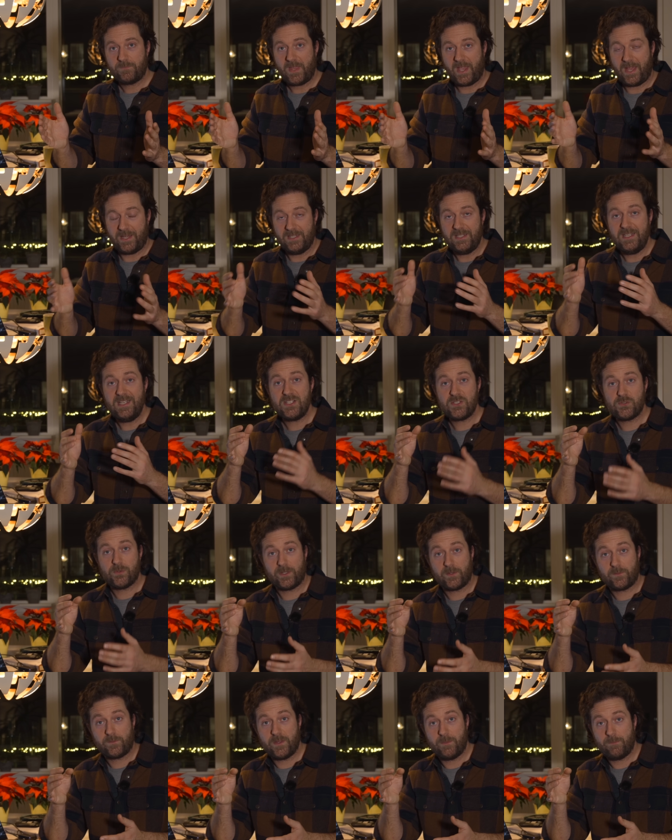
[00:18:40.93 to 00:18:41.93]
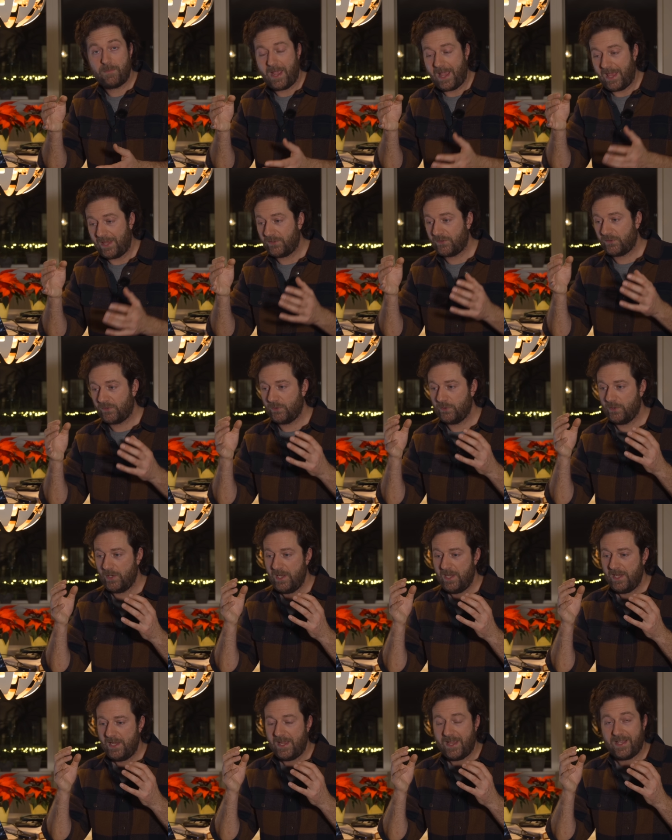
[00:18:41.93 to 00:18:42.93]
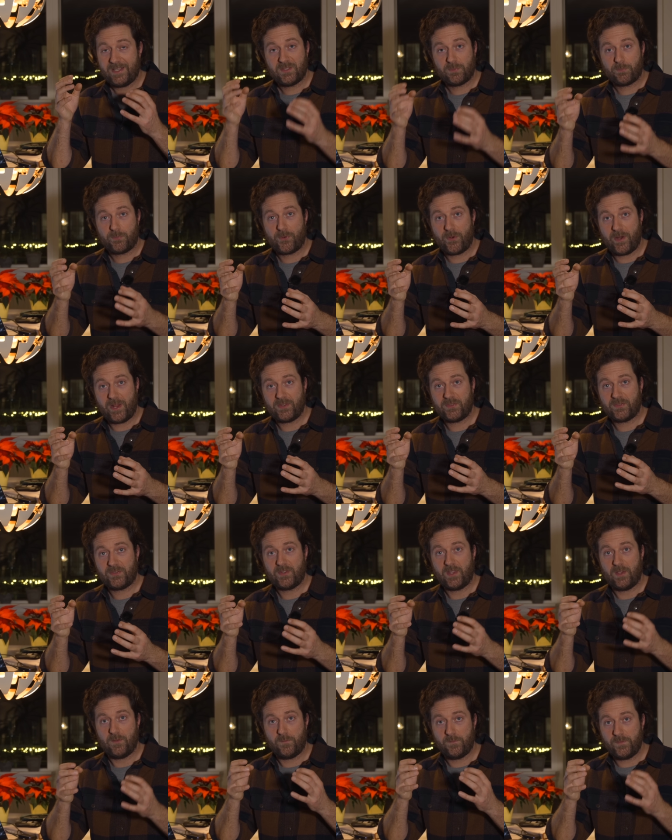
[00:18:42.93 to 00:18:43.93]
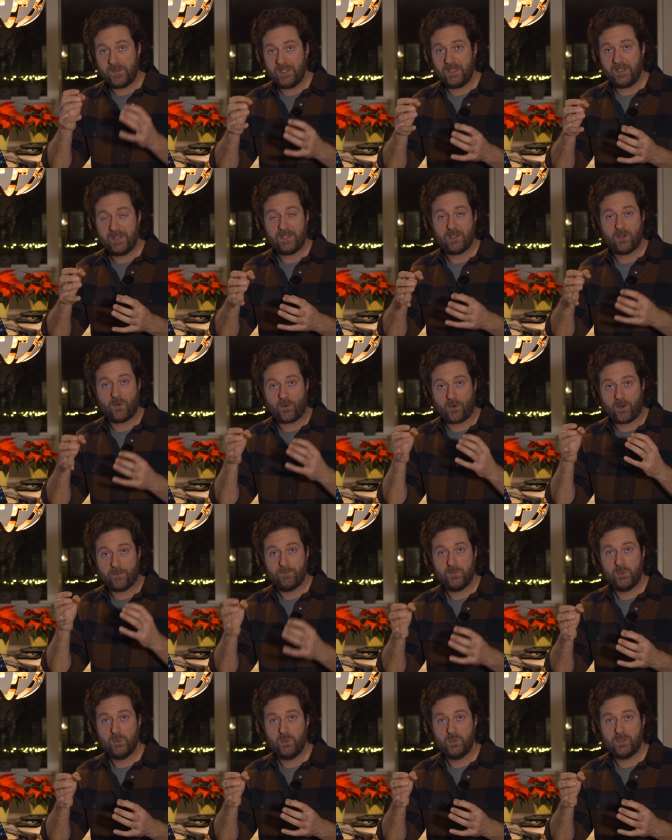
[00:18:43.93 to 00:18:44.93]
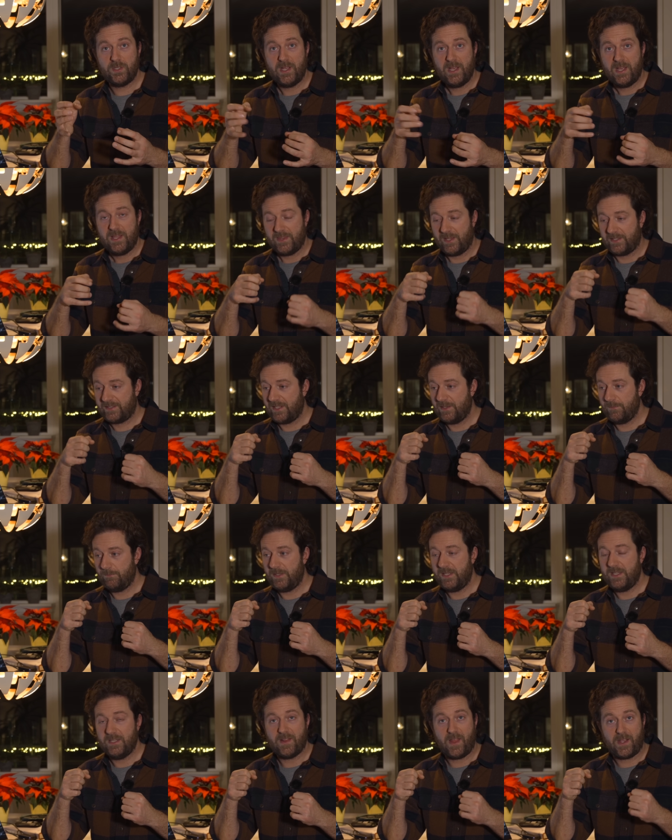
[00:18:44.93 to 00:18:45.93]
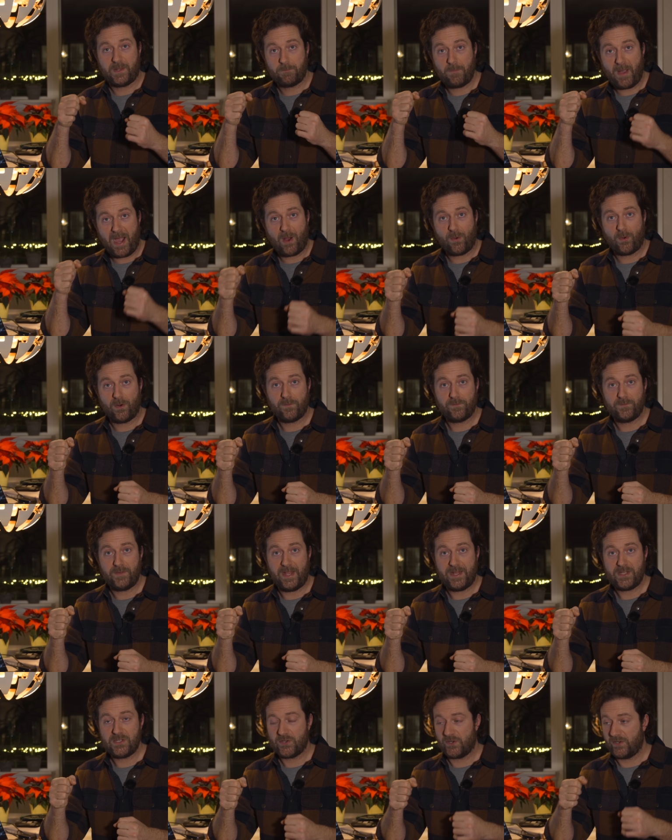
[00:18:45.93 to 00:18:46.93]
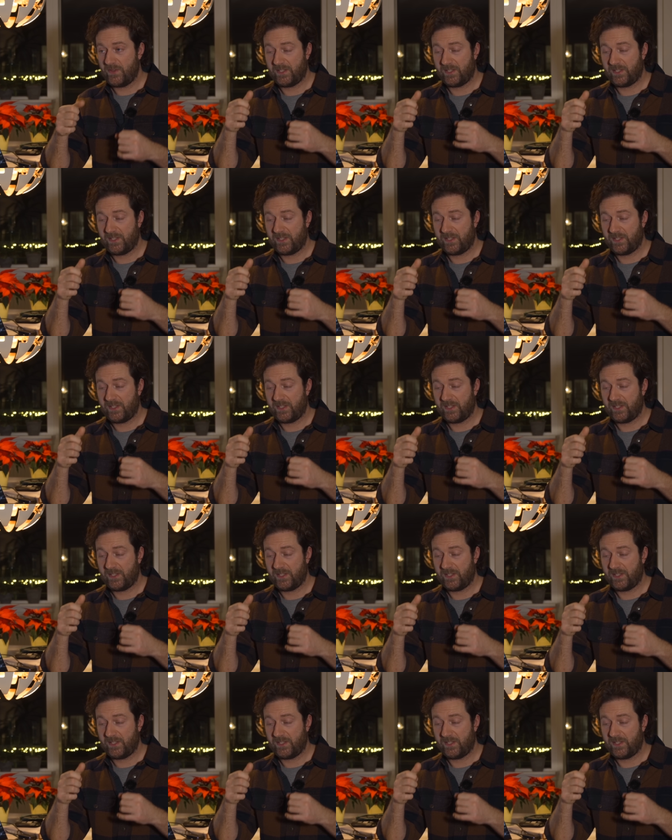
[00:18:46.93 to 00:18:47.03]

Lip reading: and each one of them has to express a feeling or a mood that can be like power of nature,